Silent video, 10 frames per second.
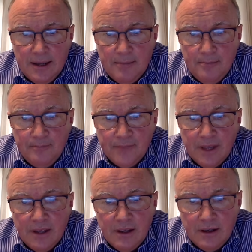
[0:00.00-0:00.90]
um,
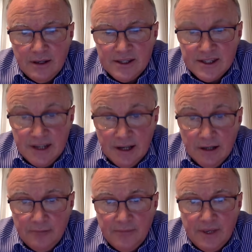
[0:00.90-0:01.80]

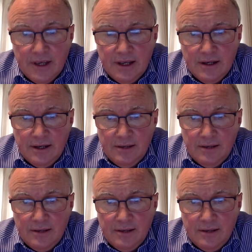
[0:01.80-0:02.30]
skill uh,